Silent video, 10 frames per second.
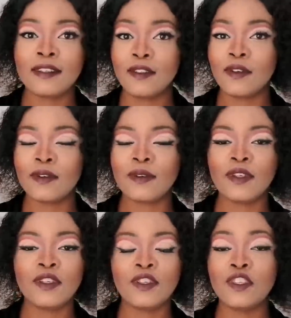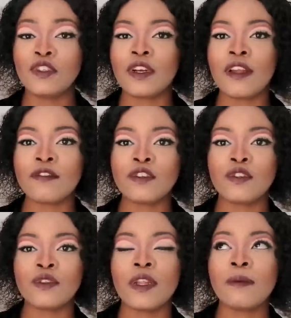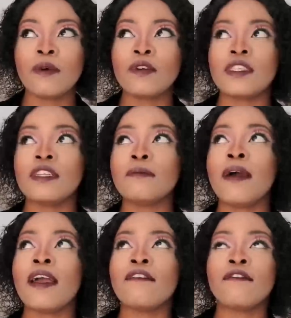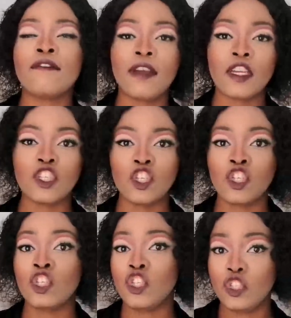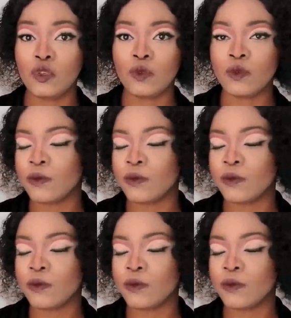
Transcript: you know? You don't have to do that because it might affect you.